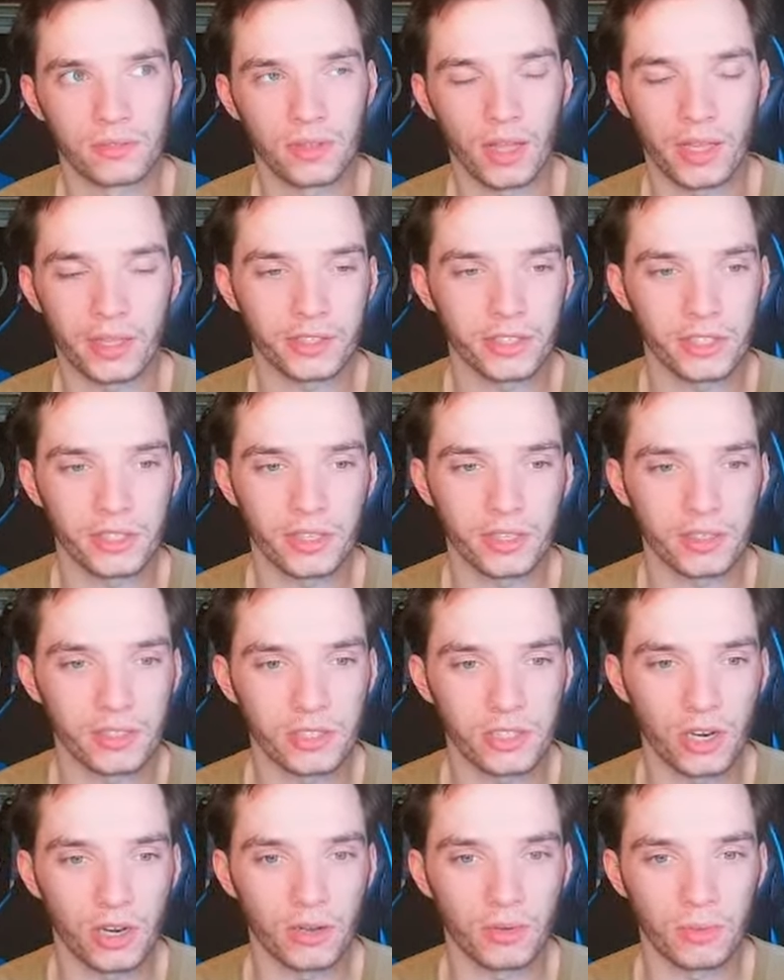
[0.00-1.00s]
I just think
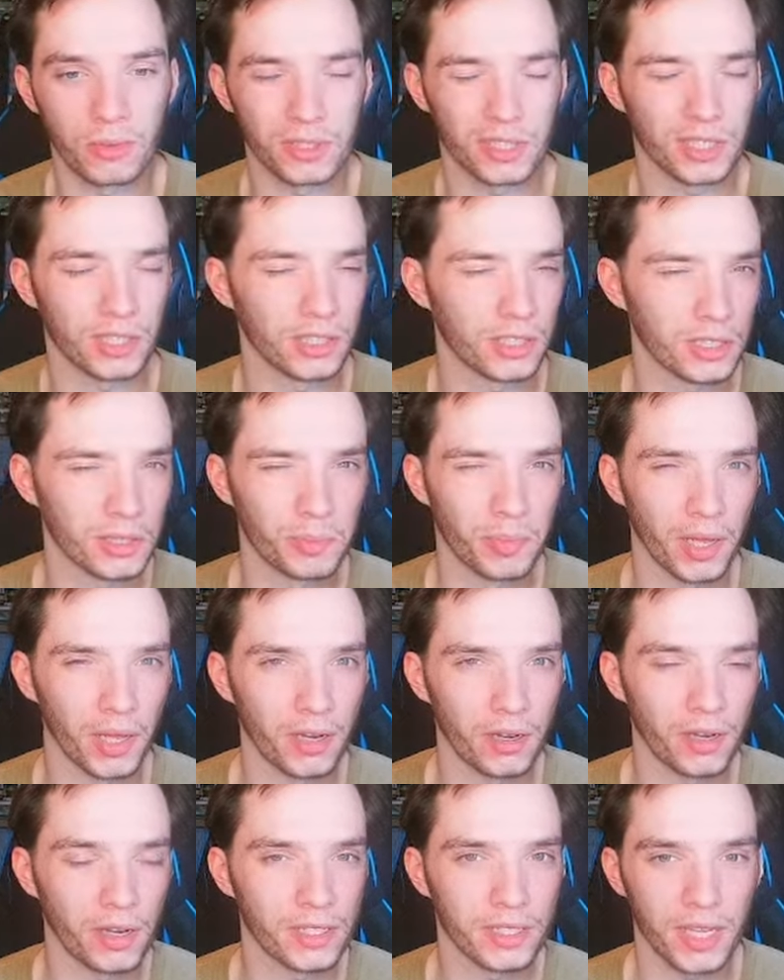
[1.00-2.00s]
Star Wars is just
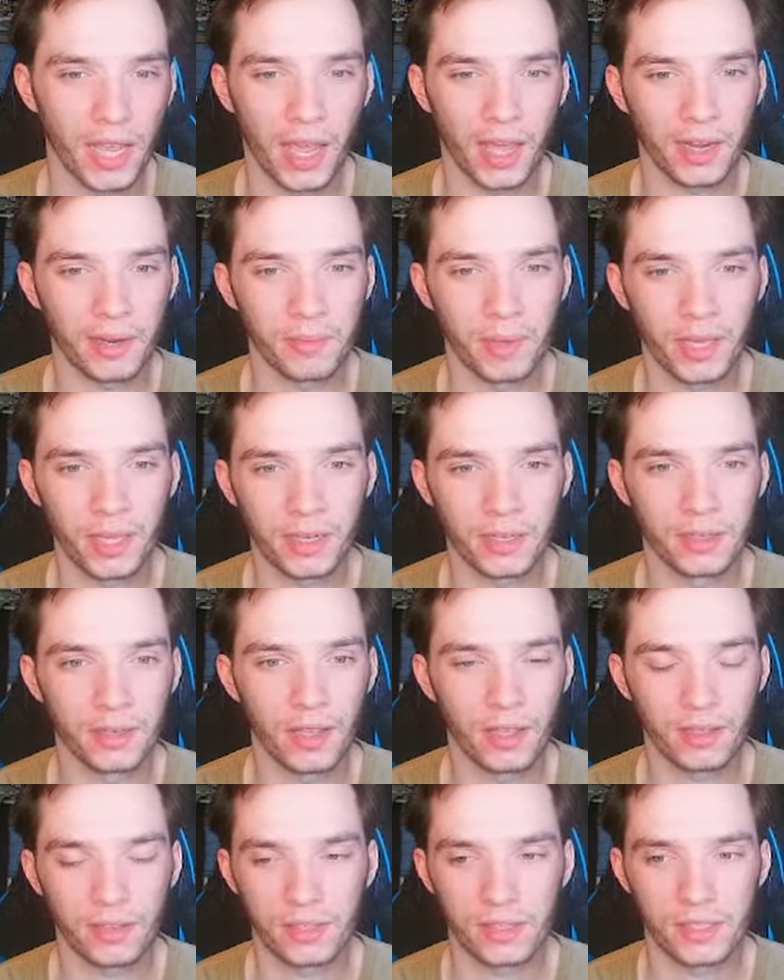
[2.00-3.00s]
better as animated,
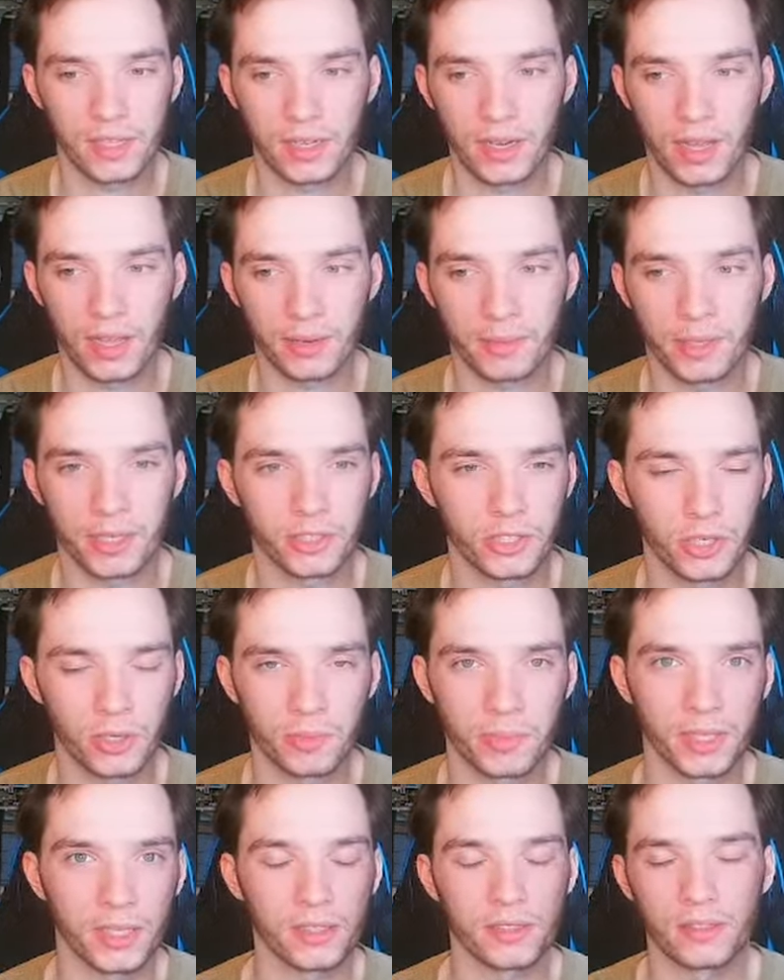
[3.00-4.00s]
as an animated show,
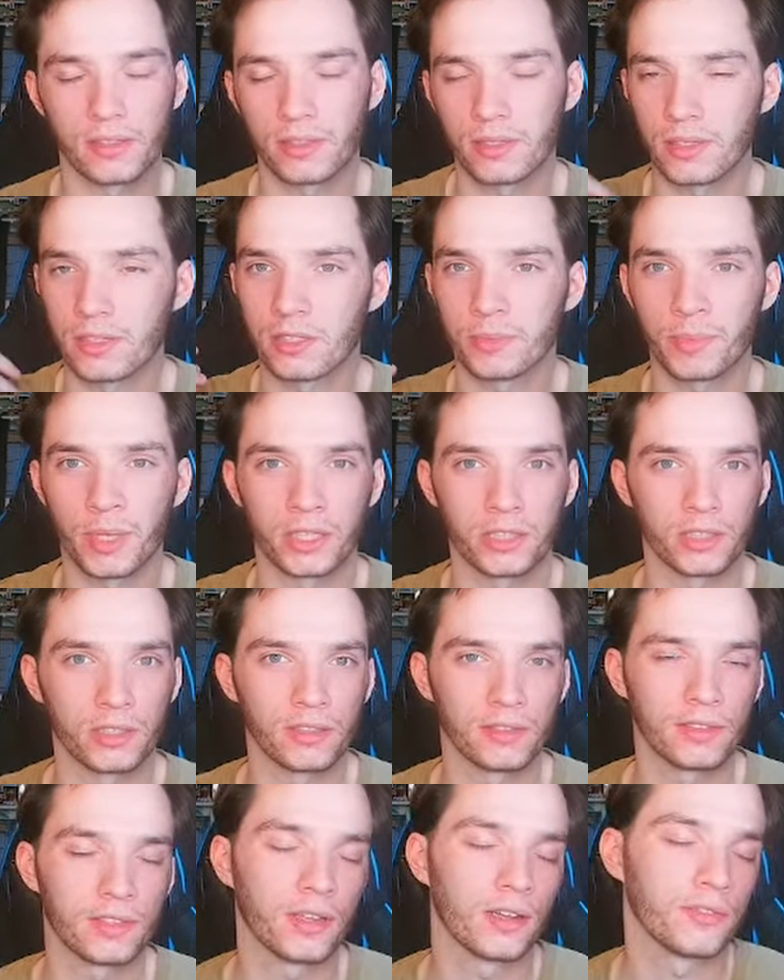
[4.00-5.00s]
because the suspension
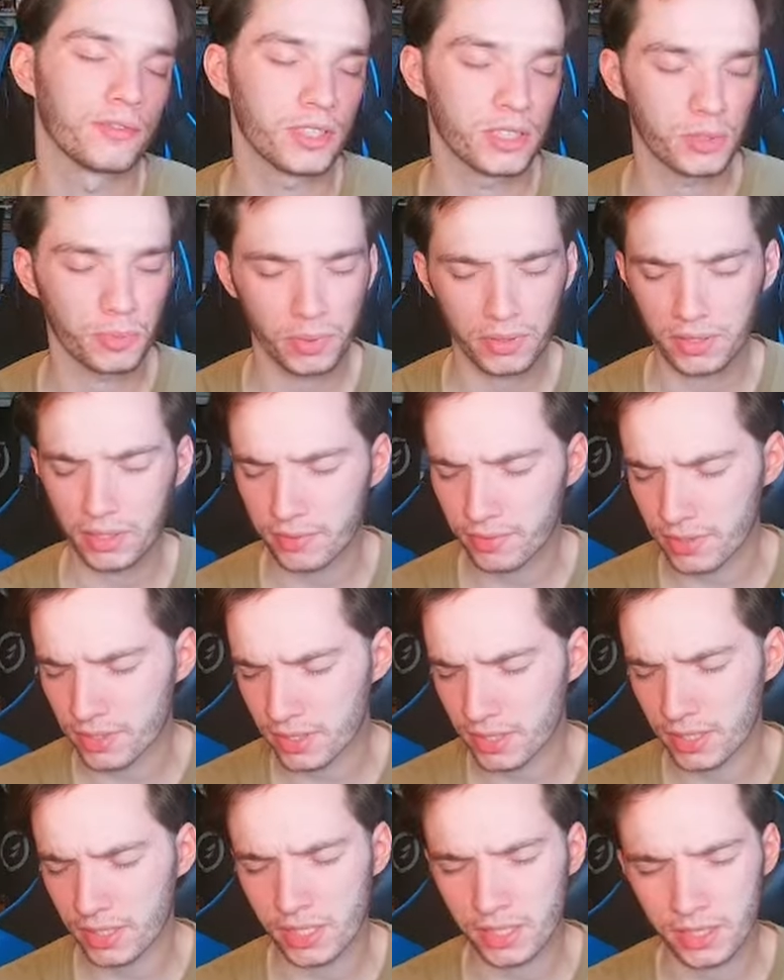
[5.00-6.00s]
of, of disbelief is
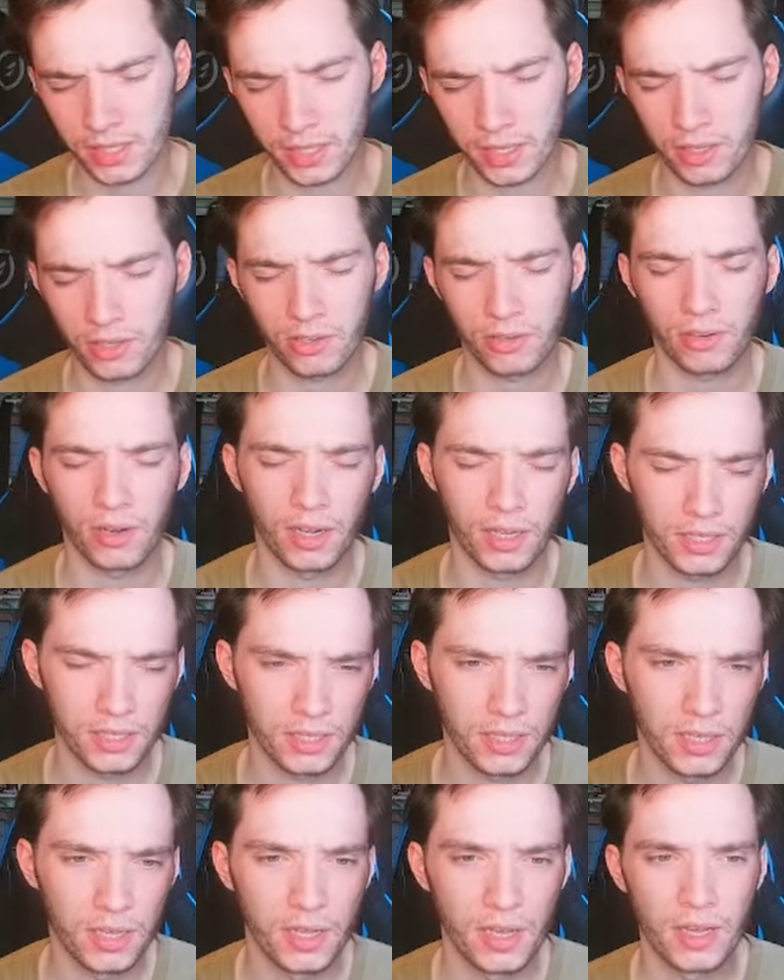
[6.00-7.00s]
easier to get across.
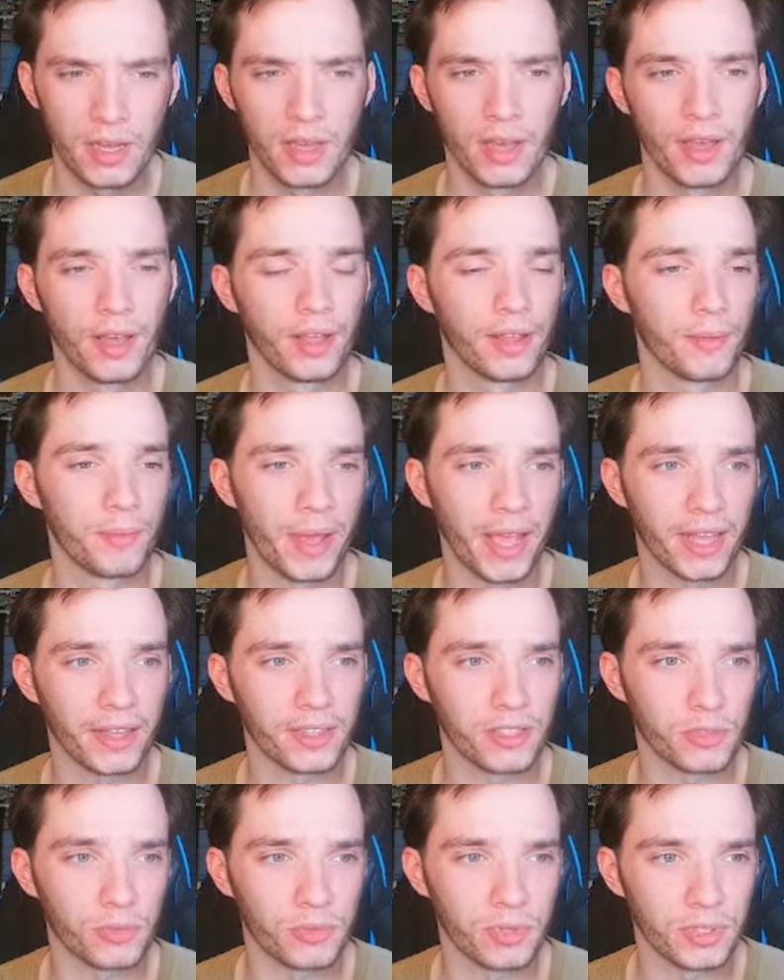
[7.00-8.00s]
Man,
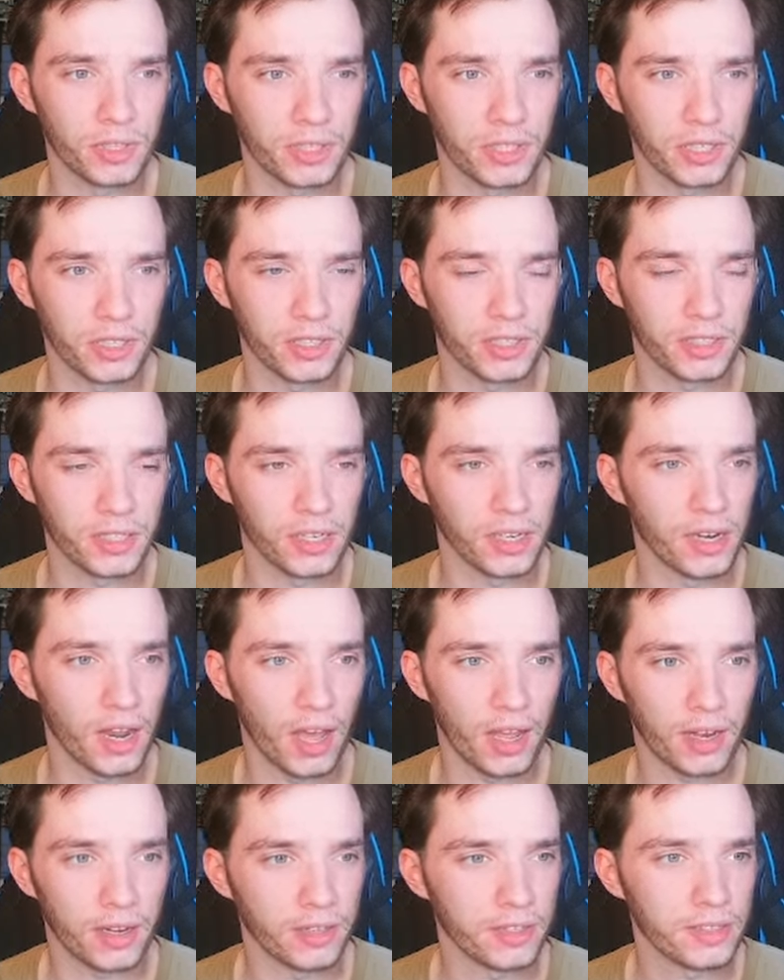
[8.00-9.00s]
this really turned into
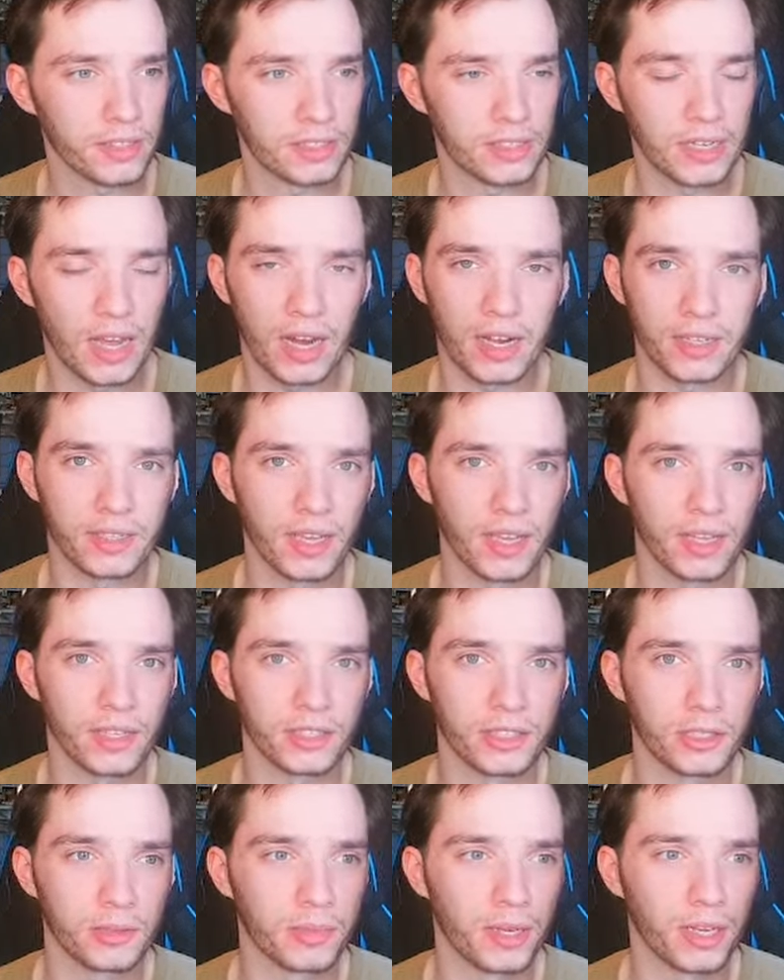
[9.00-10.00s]
not. This is not a
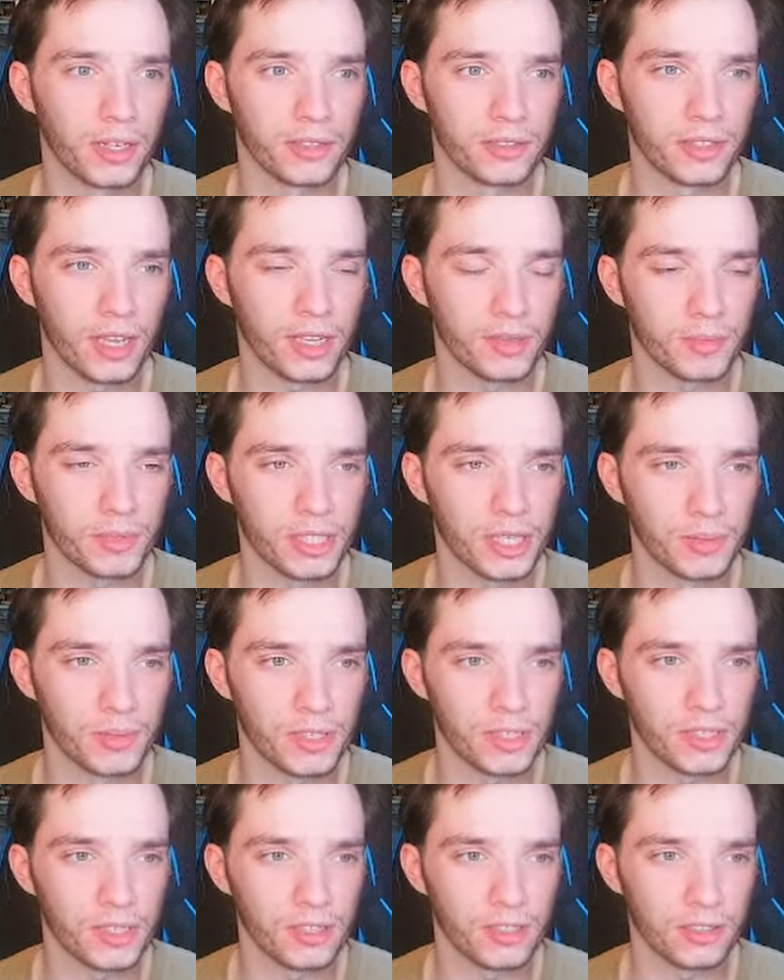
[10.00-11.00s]
tangent about time skips.
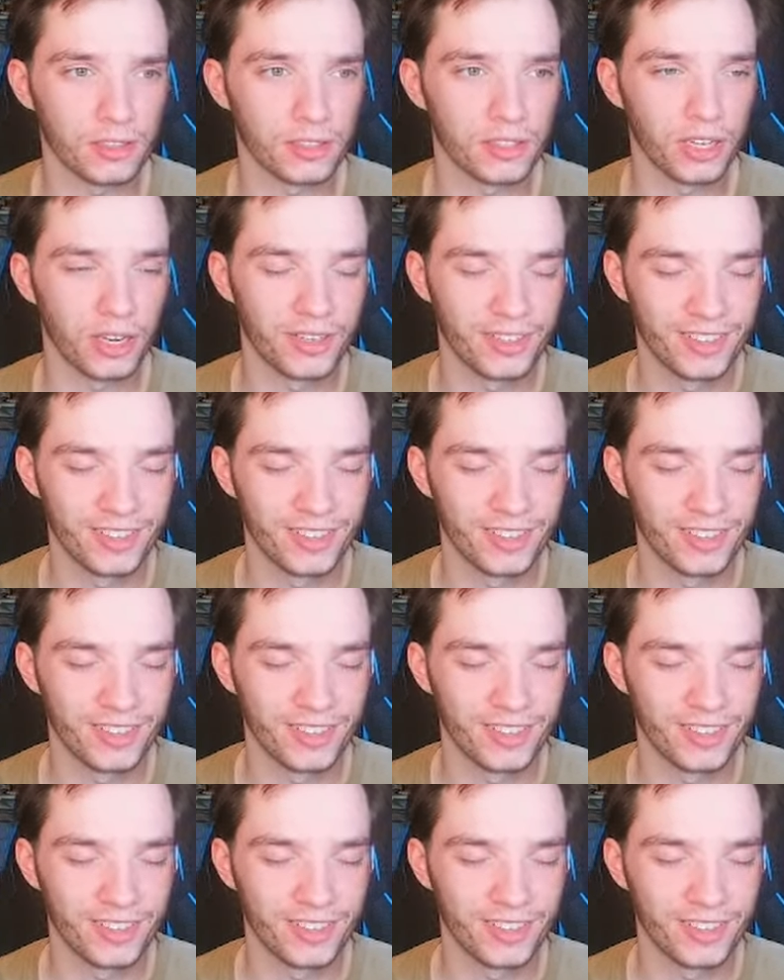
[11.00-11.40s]
This is just.